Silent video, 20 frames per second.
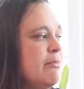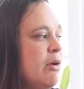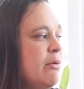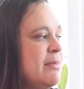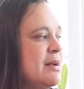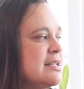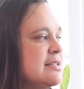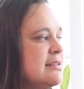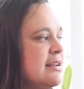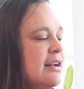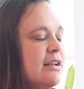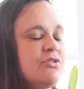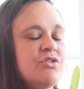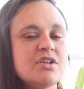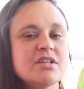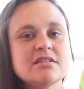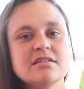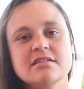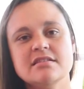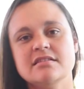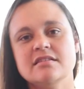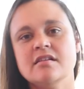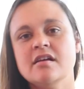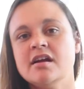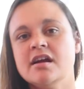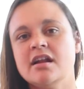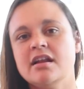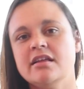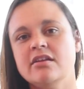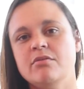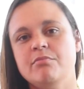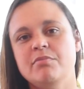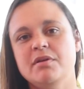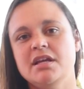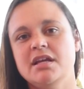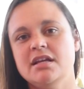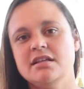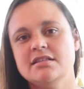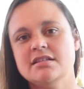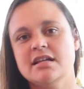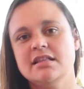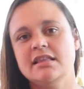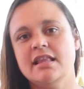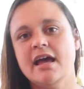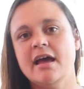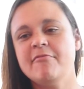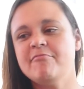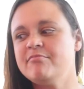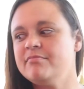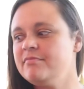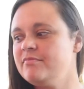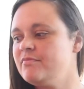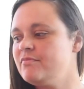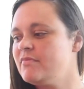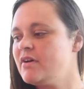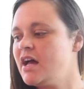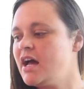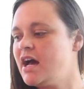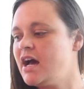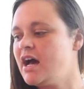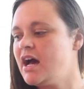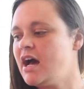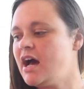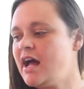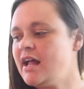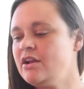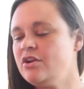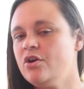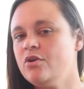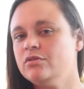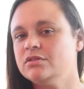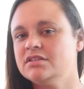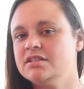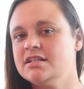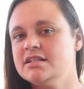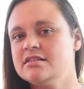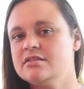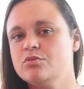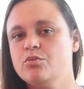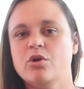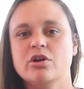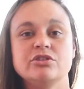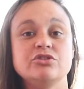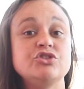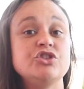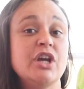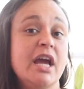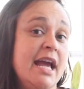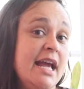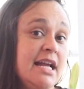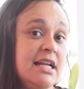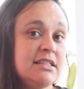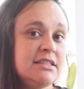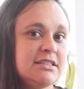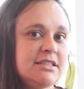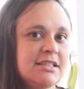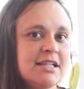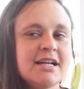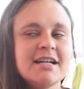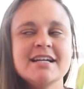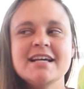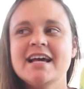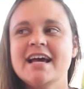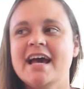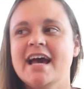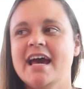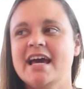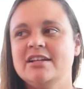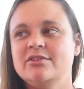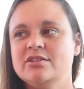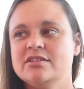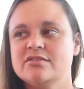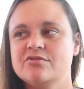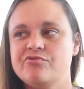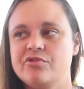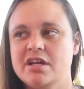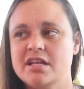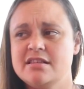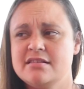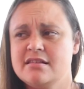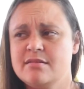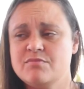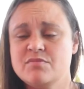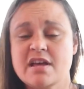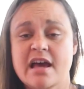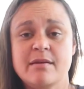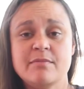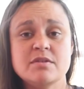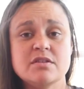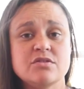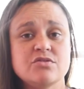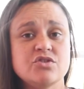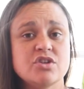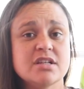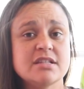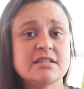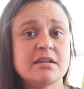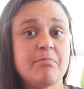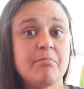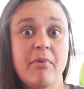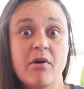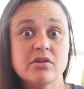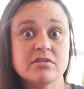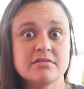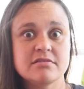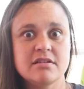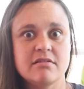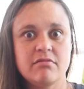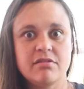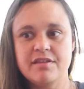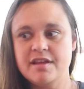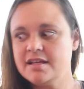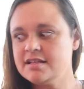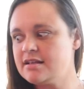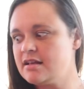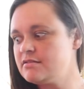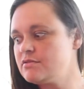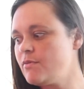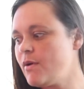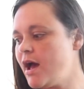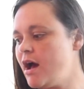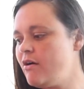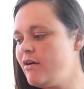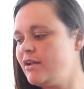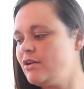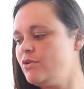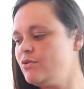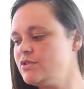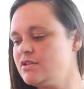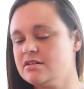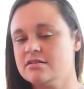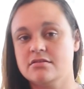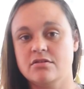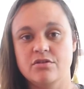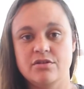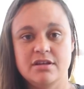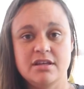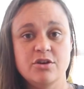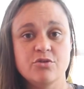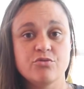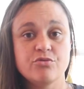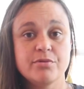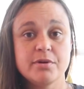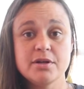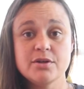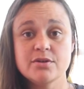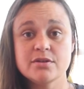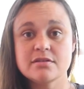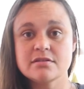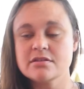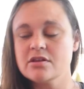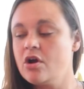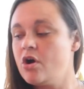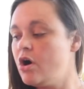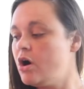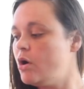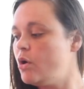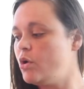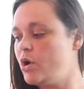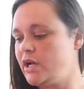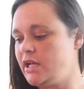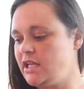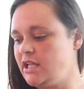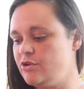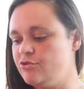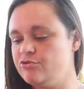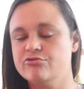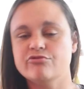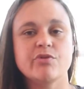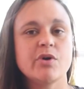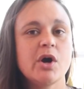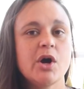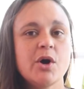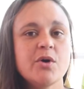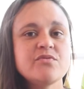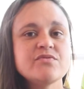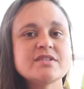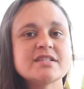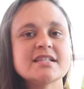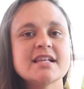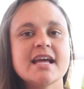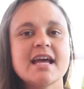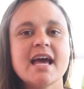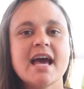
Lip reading: moments that I just stare a little bit at them, I notice what changed. and it's great sometimes, just a positive thing as well. I notice new roots or new growths,